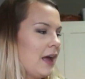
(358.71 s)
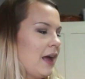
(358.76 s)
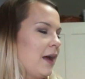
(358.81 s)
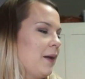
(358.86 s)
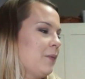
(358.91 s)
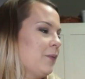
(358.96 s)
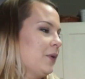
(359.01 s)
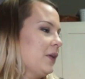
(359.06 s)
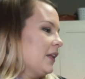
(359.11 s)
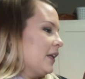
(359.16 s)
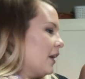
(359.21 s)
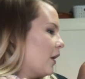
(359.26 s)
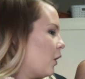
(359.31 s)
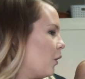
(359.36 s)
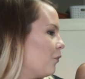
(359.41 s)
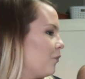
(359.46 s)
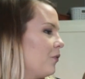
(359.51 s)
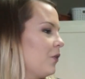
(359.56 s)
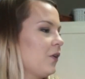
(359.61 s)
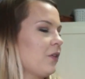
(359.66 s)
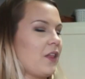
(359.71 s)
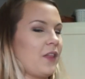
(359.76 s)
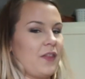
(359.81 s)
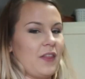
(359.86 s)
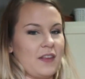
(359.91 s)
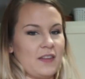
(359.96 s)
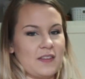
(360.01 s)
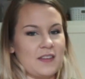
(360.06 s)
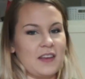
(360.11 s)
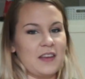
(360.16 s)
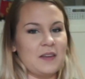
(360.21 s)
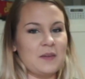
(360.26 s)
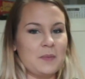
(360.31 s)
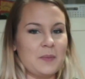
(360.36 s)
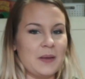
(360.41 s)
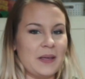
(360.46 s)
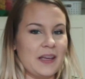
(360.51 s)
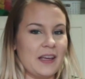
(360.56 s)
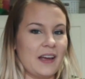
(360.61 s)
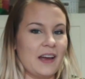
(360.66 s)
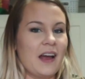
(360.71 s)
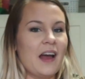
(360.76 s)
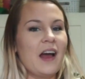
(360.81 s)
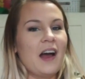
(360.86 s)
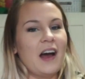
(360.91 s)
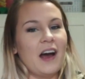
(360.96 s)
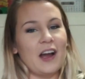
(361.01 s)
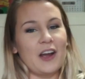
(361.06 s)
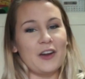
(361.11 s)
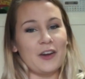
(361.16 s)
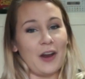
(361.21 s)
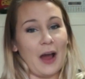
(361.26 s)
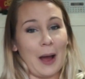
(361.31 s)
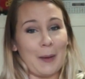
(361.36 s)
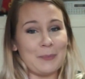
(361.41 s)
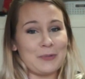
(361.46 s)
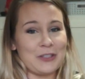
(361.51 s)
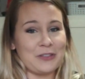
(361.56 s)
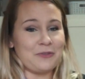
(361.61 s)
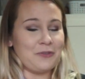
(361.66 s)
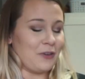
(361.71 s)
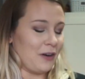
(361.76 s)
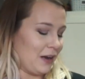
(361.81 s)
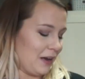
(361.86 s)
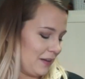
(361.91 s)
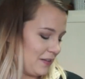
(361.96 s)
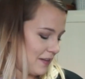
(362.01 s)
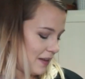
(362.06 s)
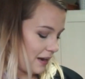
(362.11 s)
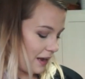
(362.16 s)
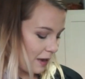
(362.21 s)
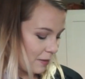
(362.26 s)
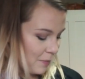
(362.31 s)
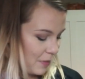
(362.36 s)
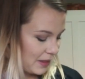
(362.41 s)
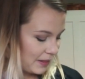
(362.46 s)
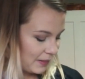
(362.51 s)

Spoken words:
I'm really hopeful that this can be a good option for us. And I am